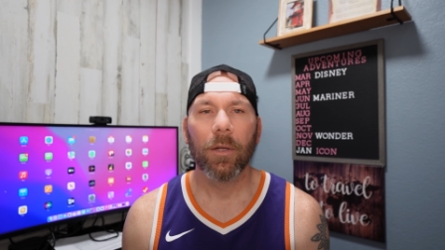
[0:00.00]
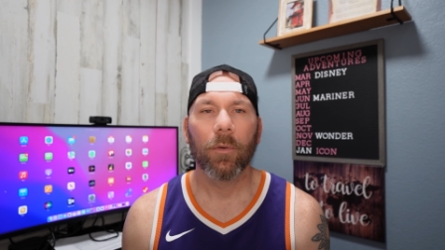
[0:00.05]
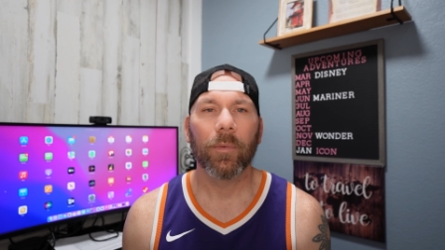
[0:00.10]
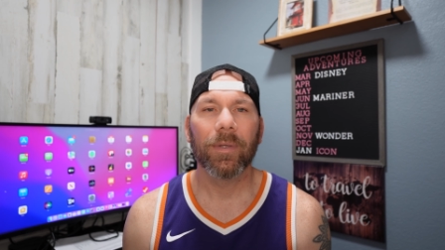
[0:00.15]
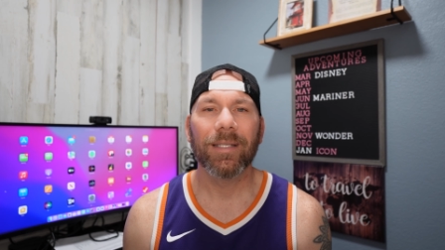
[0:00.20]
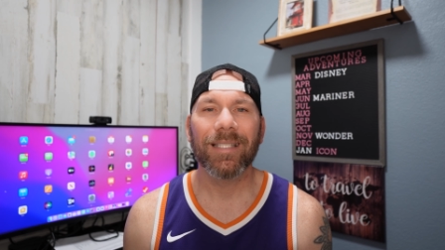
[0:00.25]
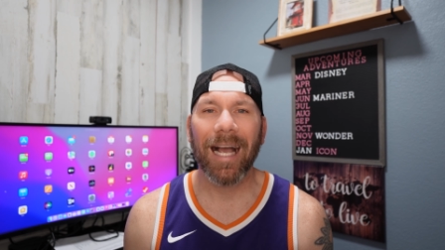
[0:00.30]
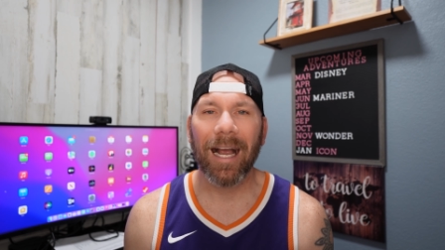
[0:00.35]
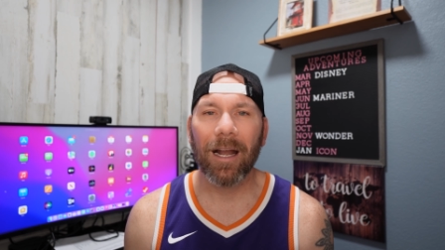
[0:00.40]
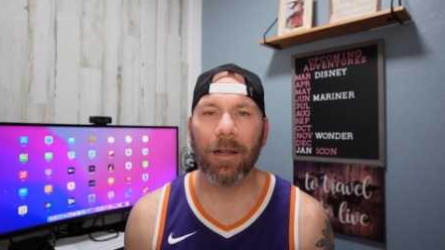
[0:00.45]

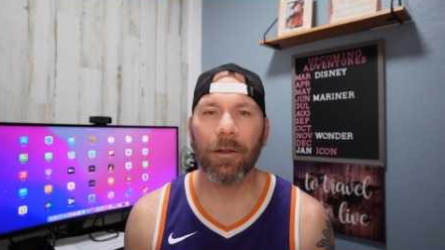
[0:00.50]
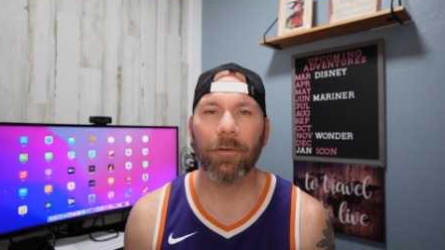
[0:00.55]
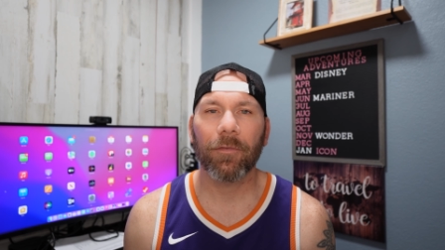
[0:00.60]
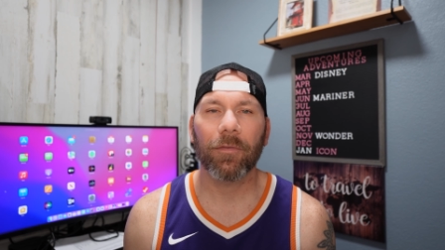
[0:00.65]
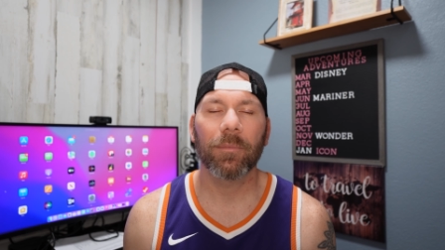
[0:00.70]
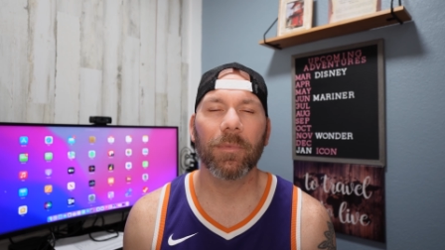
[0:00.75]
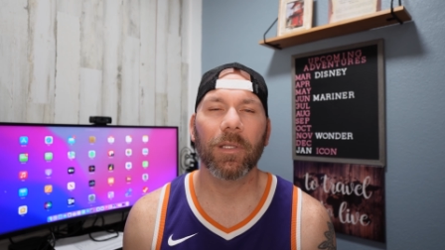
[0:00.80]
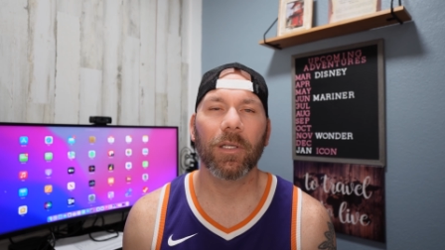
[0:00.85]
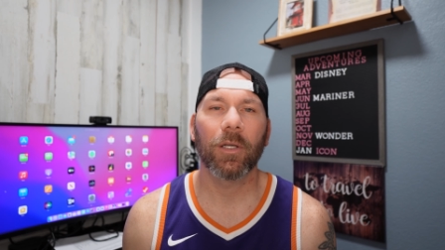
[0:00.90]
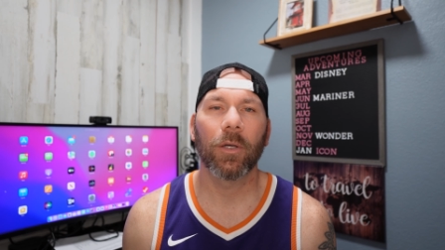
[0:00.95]
retire
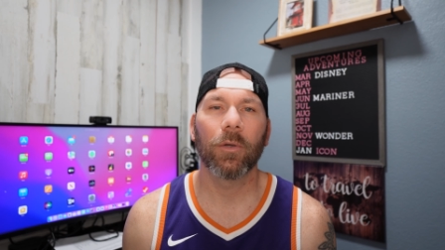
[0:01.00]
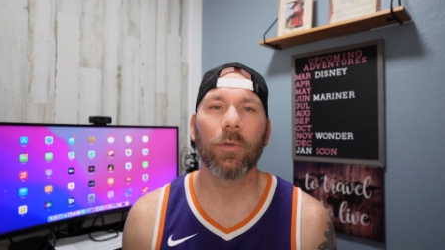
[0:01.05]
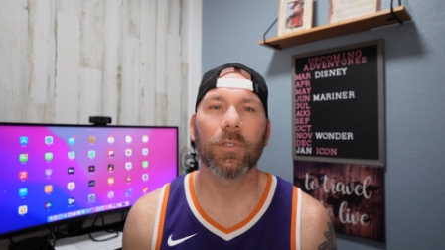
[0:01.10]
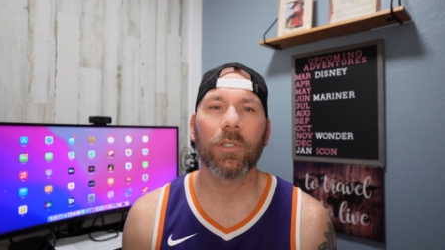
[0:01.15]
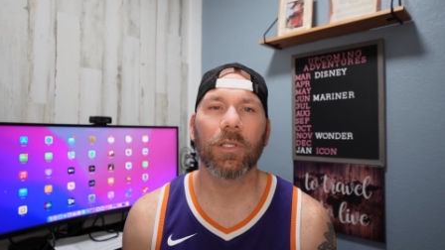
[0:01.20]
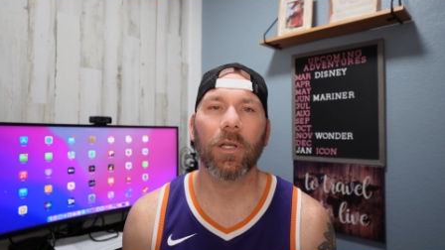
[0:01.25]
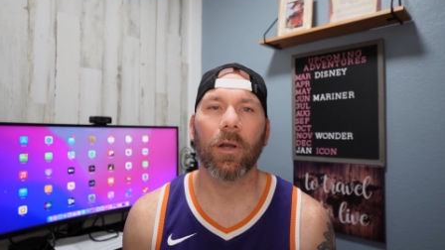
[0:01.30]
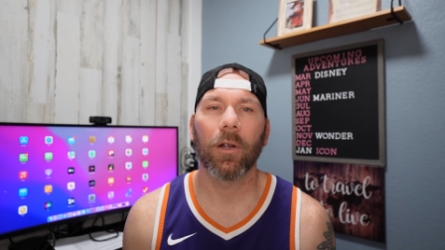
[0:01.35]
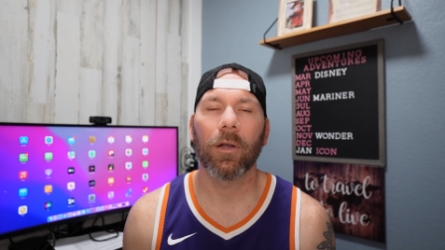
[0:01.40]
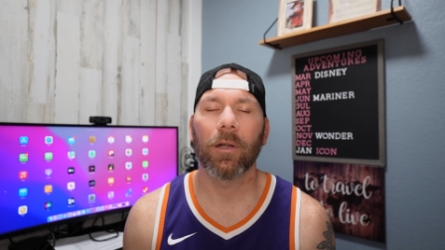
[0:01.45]
from the
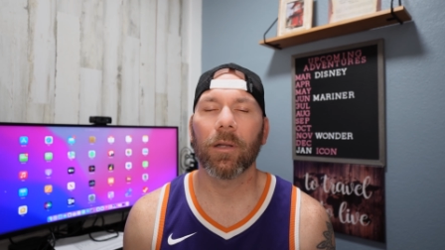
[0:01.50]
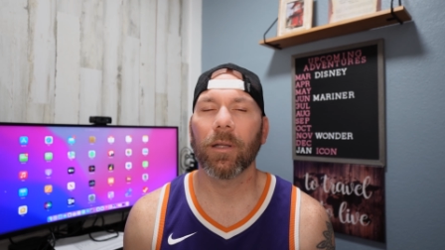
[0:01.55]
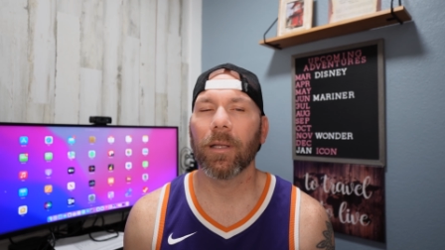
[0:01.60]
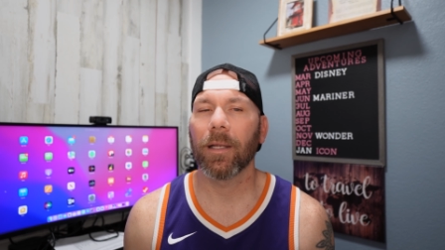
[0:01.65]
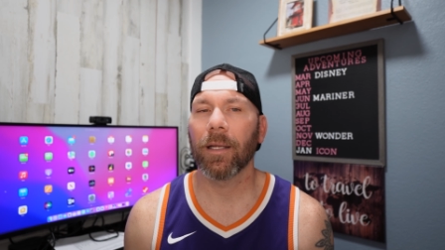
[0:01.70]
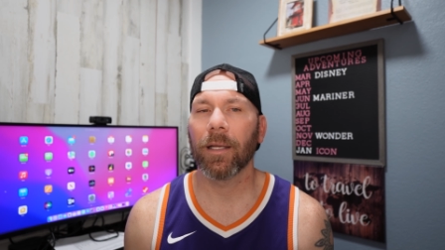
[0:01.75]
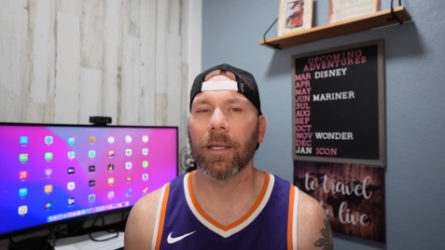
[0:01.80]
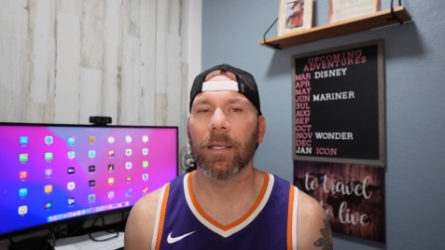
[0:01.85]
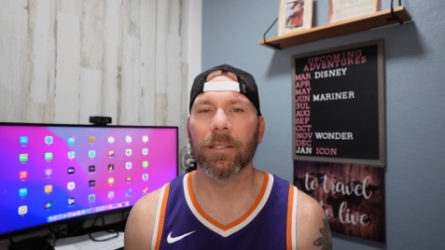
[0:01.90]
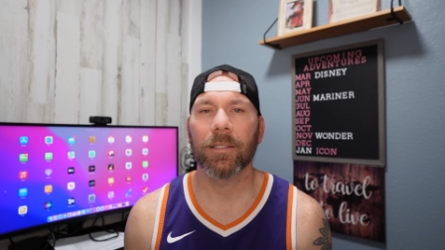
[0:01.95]
coast guard
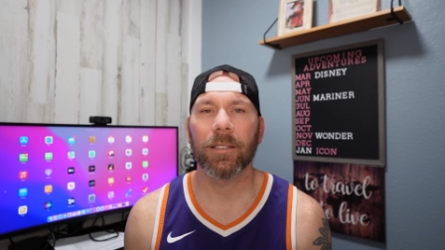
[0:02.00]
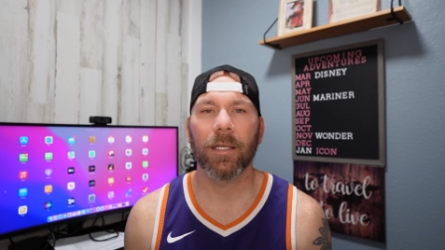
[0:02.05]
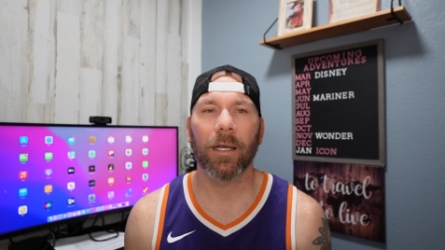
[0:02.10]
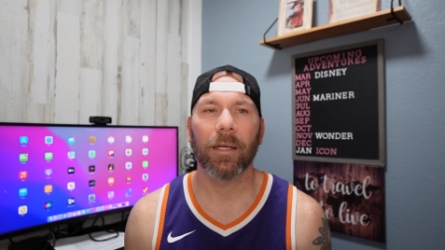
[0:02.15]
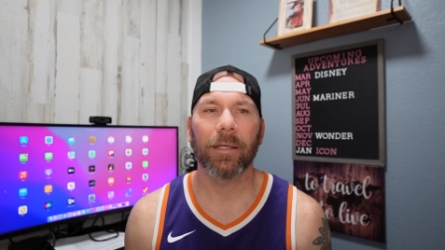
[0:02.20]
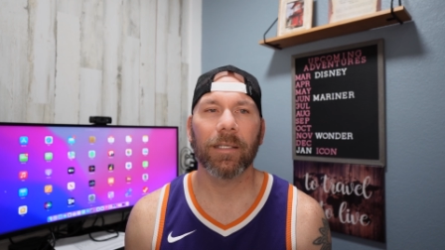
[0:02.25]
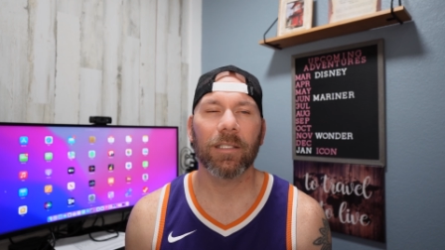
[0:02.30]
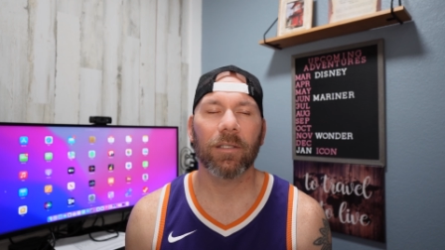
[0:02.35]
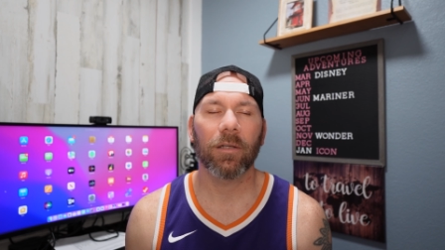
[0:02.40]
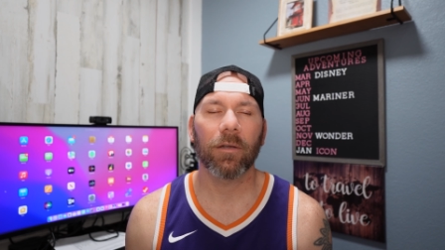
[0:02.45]
and uh,
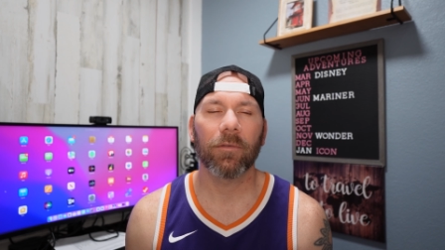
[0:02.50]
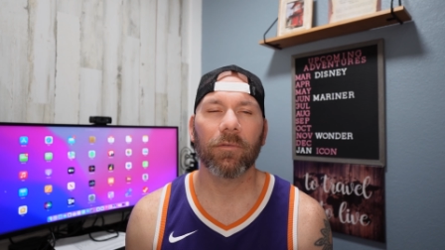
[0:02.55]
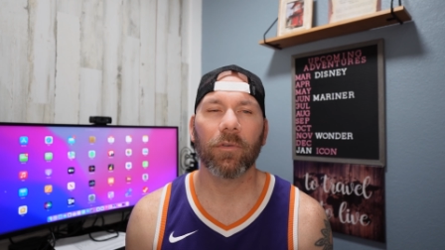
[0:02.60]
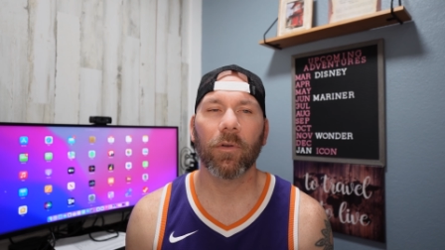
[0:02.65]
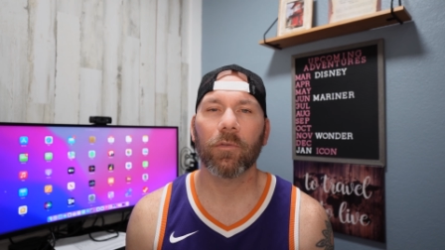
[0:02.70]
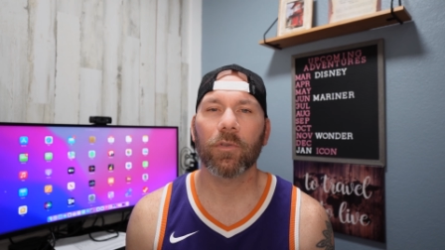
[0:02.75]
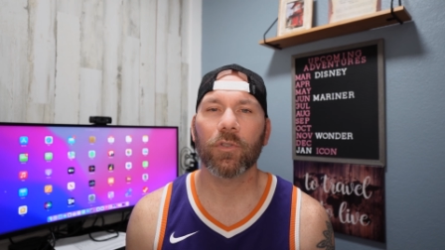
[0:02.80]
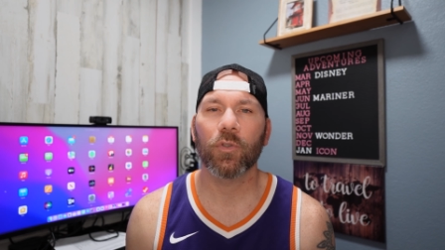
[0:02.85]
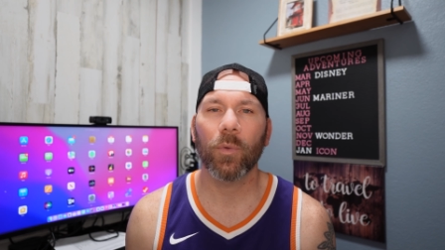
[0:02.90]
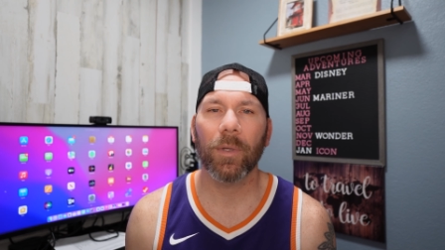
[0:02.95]
he served
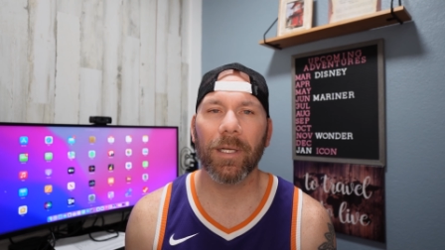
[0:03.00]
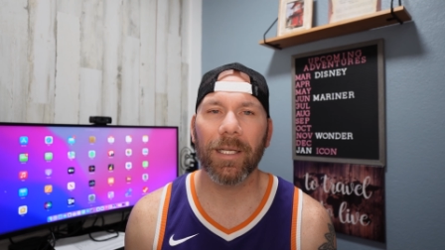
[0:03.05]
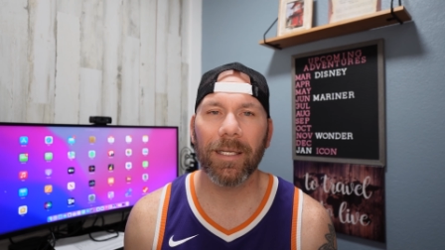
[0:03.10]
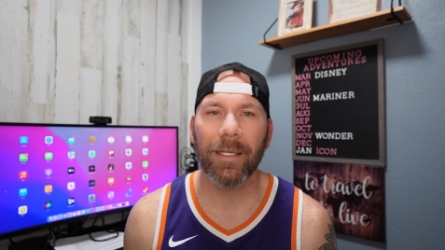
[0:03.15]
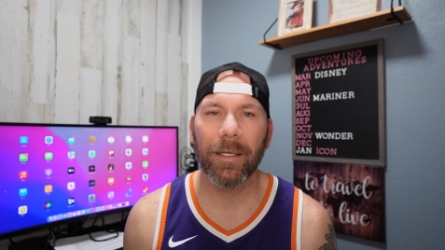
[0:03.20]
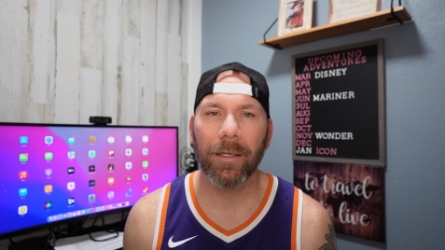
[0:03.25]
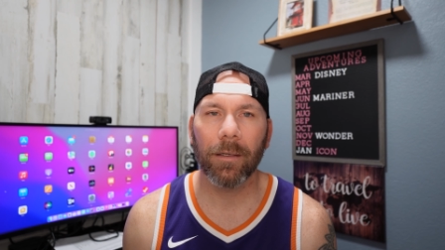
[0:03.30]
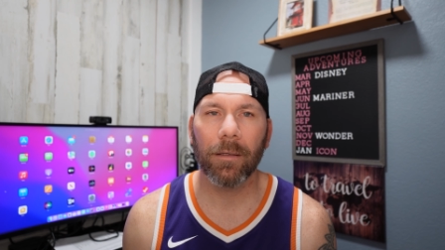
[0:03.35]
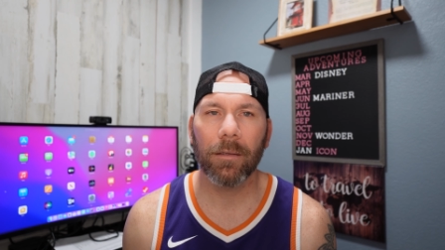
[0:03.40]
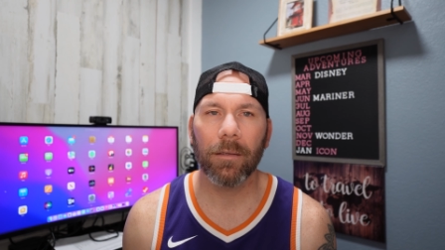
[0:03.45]
over 20
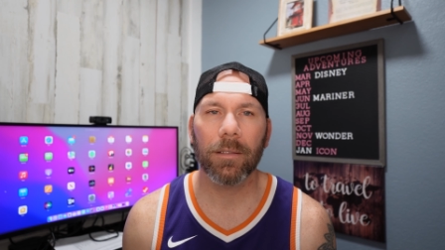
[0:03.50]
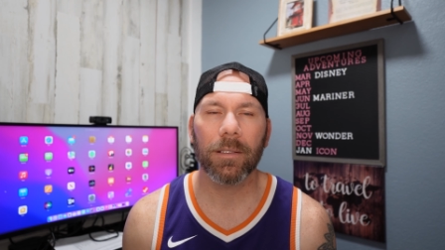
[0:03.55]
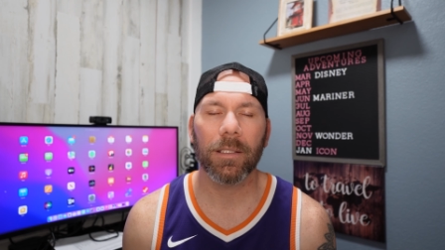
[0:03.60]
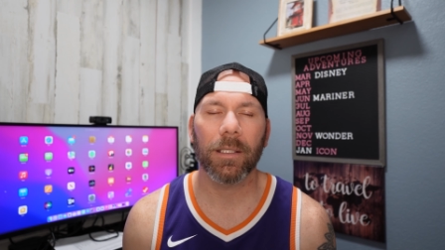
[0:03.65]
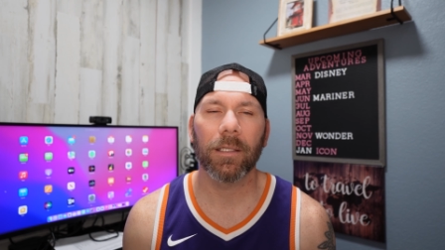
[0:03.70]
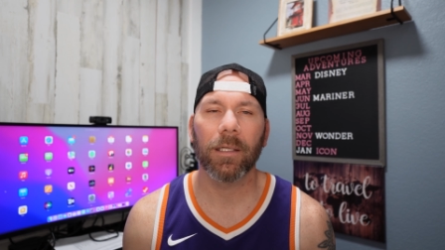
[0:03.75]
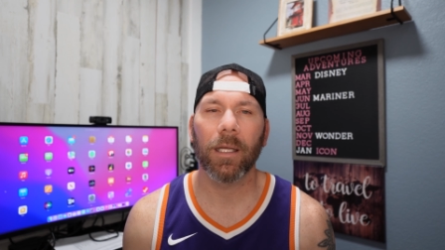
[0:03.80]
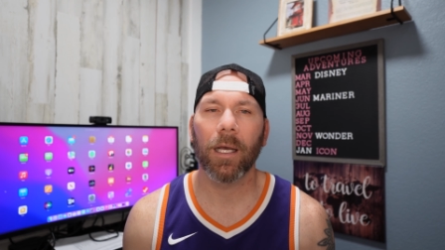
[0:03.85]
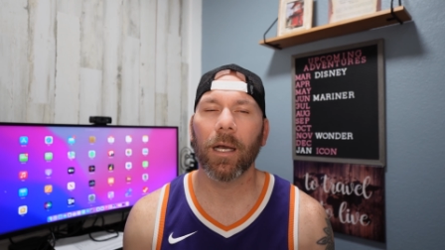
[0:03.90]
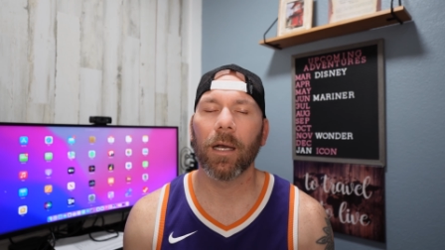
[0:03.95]
years
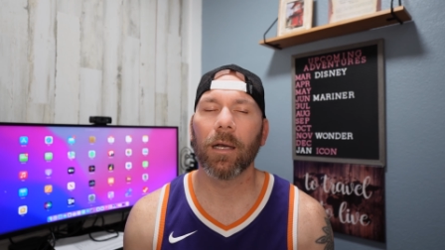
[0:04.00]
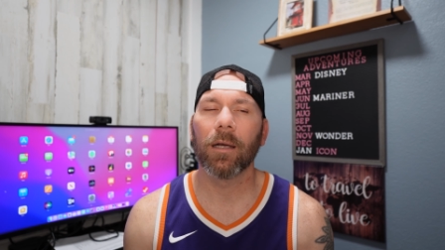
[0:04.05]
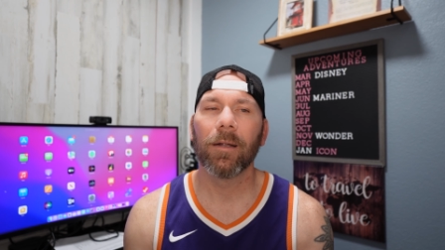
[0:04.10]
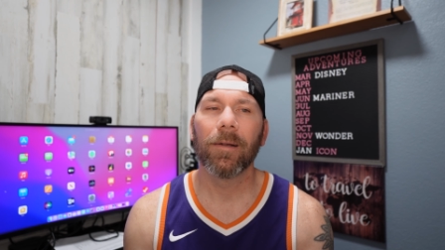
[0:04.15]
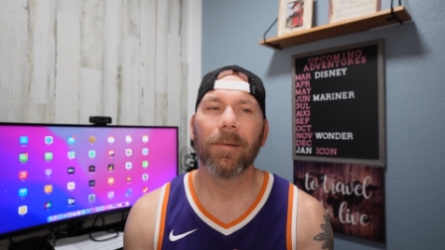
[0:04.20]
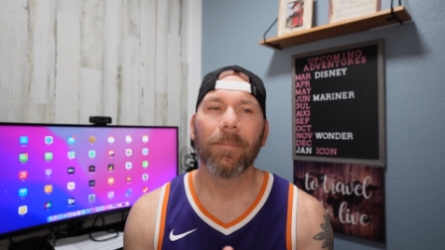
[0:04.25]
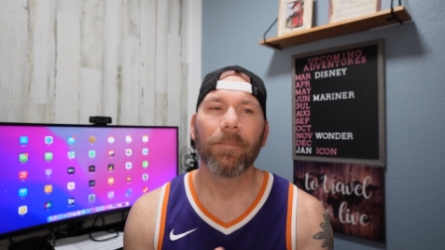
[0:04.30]
and uh,